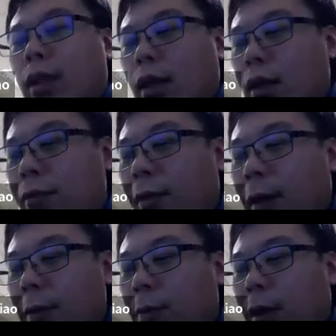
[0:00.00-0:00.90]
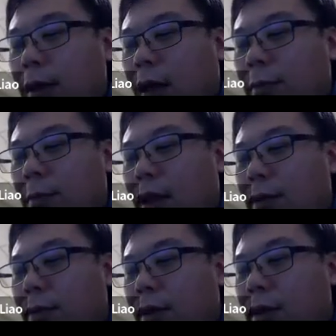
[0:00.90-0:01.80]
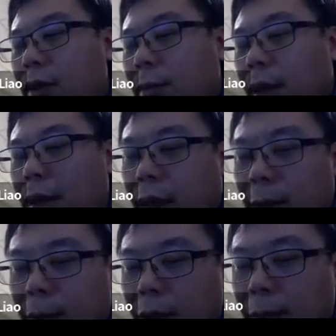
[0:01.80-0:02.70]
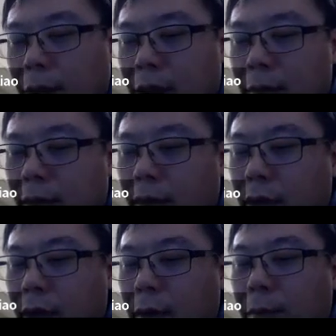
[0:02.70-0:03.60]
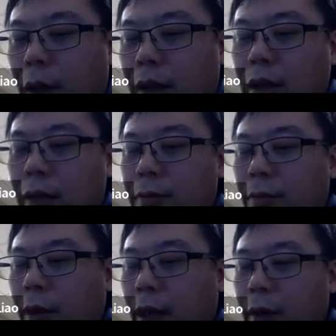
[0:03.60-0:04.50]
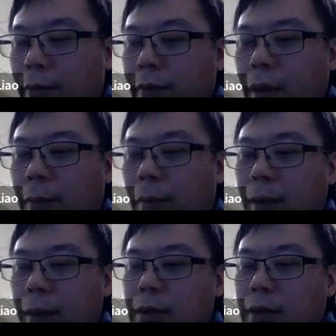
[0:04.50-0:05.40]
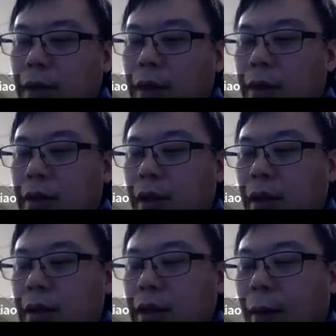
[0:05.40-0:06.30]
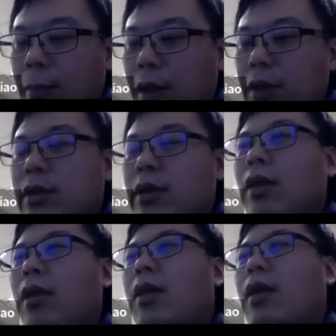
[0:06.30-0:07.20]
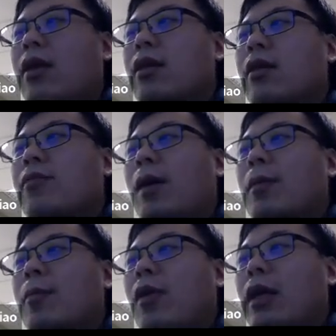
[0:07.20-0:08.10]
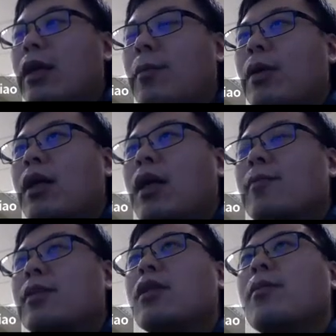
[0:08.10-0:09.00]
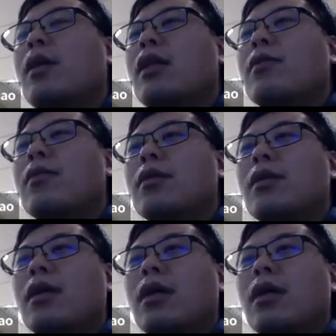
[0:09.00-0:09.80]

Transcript: And the fiber product of manifold might not be a manifold. But if one of the maps is a submersion, then the fiber product becomes a manifold.